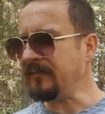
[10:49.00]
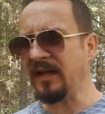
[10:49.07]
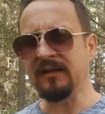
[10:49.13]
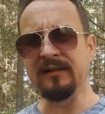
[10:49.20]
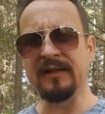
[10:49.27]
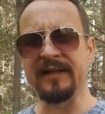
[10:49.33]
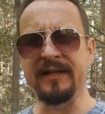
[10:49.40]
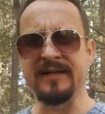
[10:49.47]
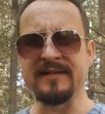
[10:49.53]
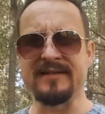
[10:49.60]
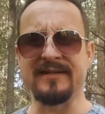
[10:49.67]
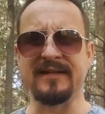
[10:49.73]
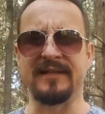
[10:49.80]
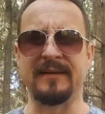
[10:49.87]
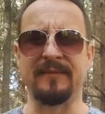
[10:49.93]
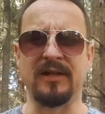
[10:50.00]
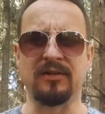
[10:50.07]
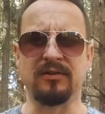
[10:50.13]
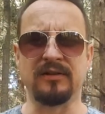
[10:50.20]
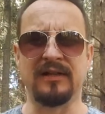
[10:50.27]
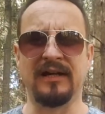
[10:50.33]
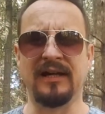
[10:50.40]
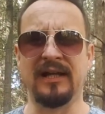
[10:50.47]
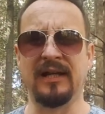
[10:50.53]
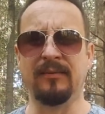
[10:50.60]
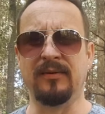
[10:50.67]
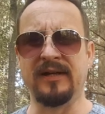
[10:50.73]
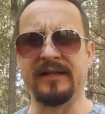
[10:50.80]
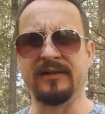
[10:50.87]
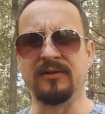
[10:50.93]
like I said I'm not gonna
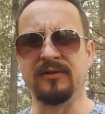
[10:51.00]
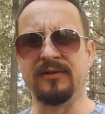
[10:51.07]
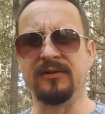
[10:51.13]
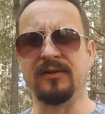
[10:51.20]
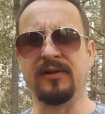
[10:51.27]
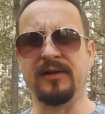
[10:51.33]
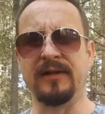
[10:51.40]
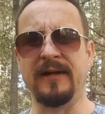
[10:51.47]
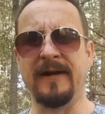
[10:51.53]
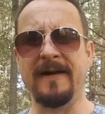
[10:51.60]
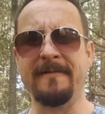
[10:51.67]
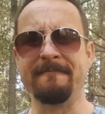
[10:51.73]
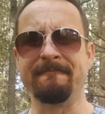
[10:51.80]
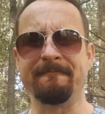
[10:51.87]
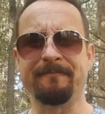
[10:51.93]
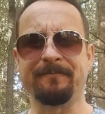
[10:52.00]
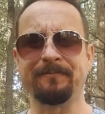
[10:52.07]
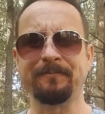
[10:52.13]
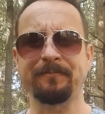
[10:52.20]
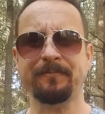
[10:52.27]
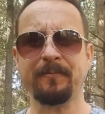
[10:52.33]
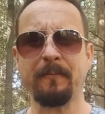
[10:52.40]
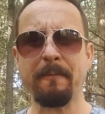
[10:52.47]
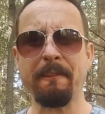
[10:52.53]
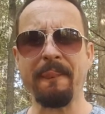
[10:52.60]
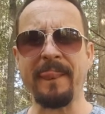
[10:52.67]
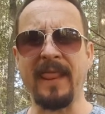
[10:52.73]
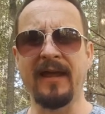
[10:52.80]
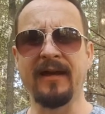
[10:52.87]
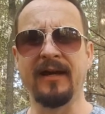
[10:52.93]
elaborate on your uh,
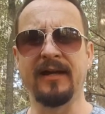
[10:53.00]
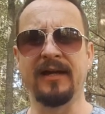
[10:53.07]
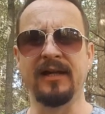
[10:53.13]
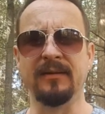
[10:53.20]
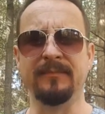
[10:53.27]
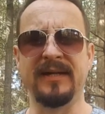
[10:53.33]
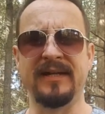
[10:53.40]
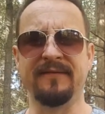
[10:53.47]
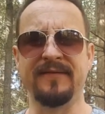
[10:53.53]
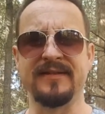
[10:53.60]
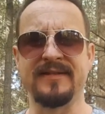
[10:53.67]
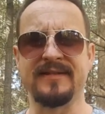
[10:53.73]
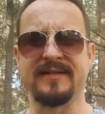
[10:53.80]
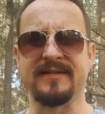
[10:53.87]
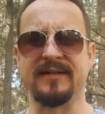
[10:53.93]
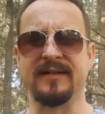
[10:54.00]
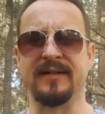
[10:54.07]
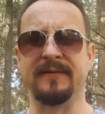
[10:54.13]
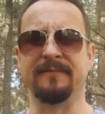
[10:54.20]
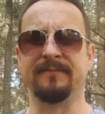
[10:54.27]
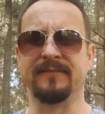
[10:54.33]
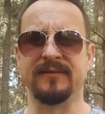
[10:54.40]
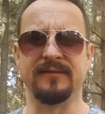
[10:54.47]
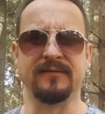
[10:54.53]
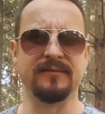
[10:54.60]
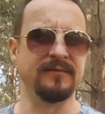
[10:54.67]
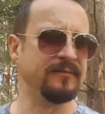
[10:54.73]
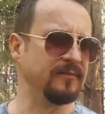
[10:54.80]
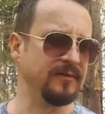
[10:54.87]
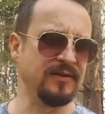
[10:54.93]
health benefits
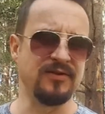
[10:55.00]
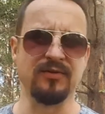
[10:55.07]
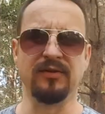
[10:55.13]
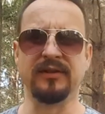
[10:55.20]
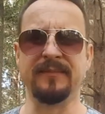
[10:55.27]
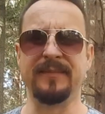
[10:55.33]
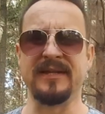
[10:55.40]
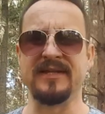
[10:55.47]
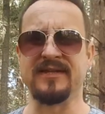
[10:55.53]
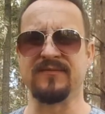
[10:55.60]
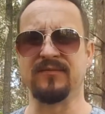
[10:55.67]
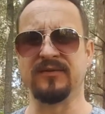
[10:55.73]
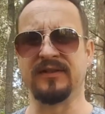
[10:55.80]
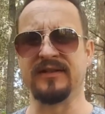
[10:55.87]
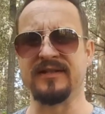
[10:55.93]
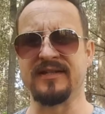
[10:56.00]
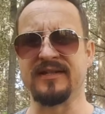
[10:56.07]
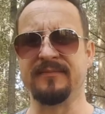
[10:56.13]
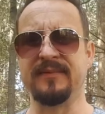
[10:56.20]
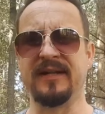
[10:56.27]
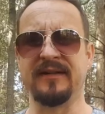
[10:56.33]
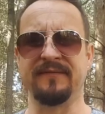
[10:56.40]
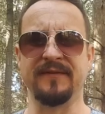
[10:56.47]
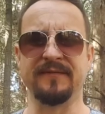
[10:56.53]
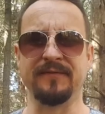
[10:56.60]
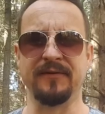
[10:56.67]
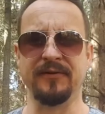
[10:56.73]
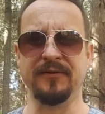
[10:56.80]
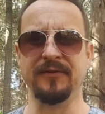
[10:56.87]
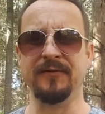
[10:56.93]
it all depends what is the benefit
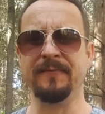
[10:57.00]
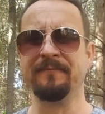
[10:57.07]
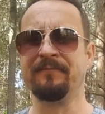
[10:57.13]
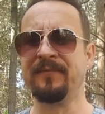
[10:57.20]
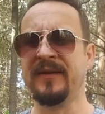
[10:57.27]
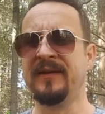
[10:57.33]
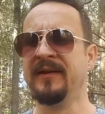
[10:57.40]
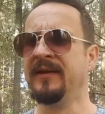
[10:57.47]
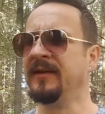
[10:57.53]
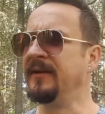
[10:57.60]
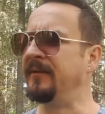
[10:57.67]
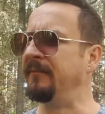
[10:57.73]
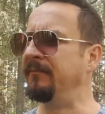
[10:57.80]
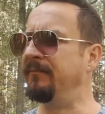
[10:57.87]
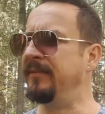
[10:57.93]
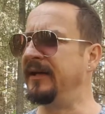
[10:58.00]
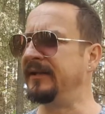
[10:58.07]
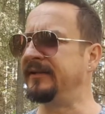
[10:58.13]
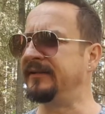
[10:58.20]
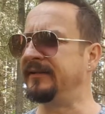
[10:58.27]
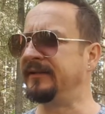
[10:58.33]
for you but